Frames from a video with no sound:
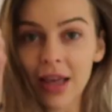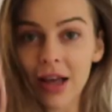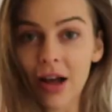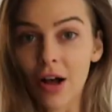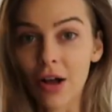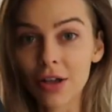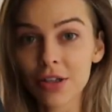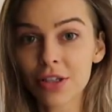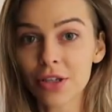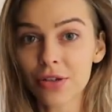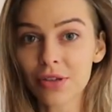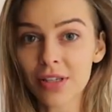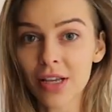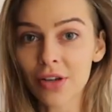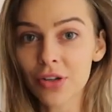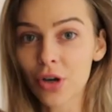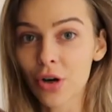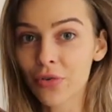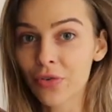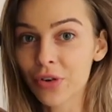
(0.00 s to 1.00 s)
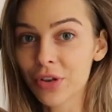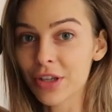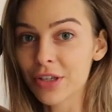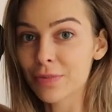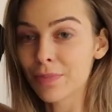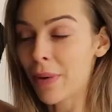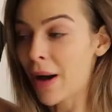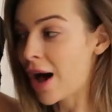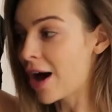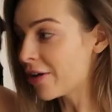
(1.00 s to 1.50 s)
they also sent over
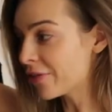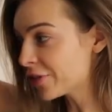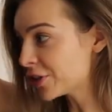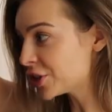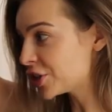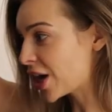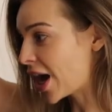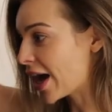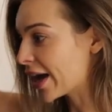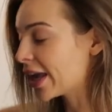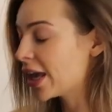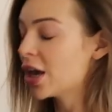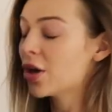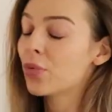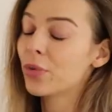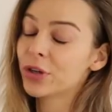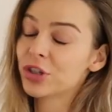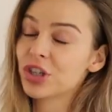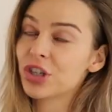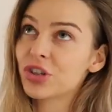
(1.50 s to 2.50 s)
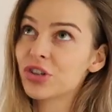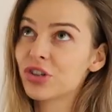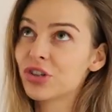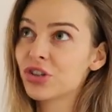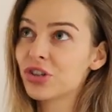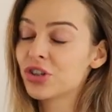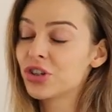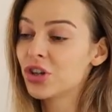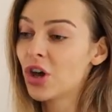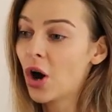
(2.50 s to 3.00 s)
this puffer jacket, which is
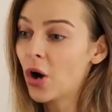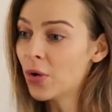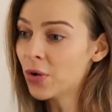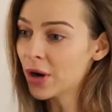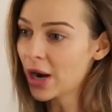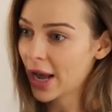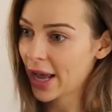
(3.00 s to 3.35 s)
so